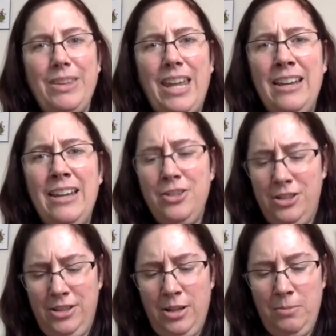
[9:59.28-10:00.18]
And there's
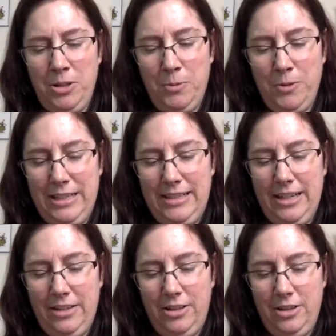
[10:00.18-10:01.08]
just so much more
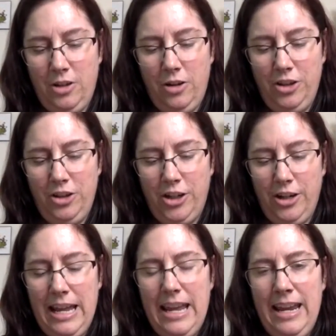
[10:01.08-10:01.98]
detail to the
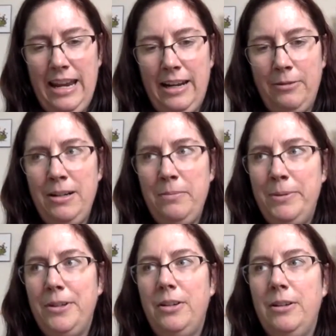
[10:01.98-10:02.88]
culture. And I read a book